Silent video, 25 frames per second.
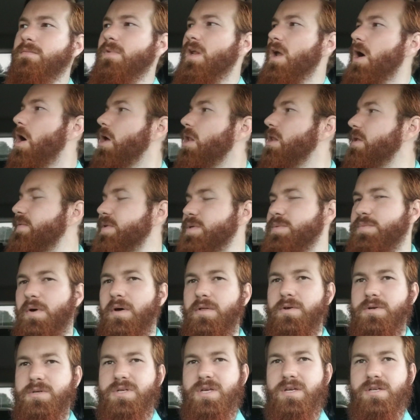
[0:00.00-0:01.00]
All of his
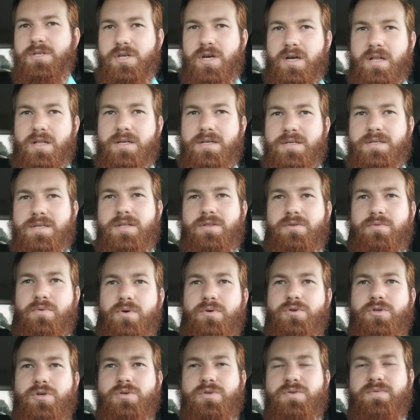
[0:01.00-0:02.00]
brothers get jealous and
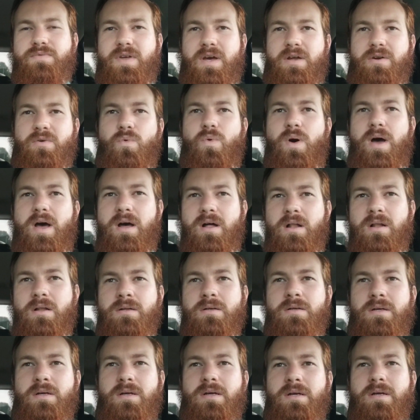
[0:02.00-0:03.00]
throw Joseph down a well,
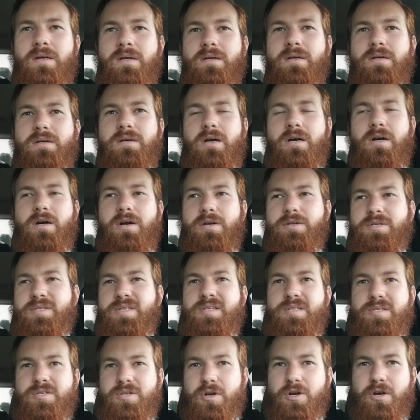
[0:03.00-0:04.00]
or a
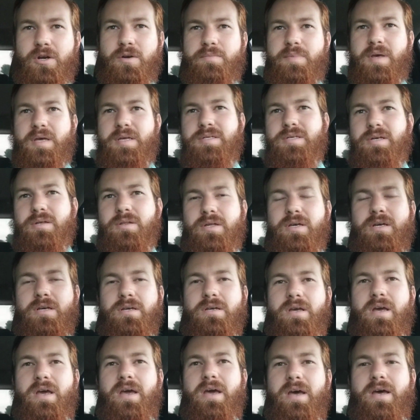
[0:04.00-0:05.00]
cistern, basically,
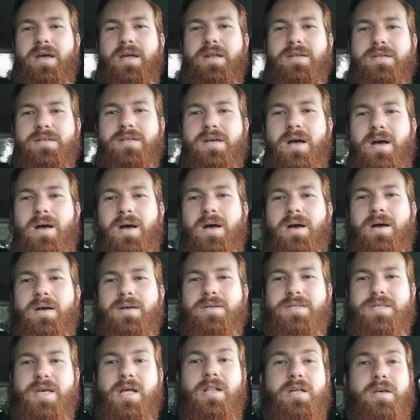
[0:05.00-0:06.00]
and uh,
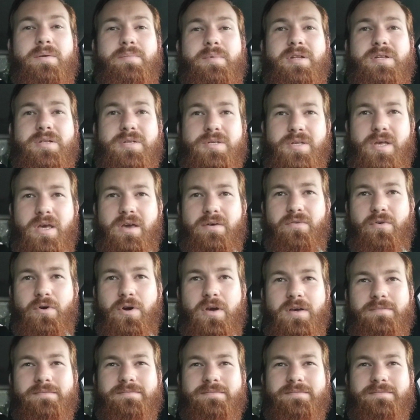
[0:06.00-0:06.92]
sell him into slavery.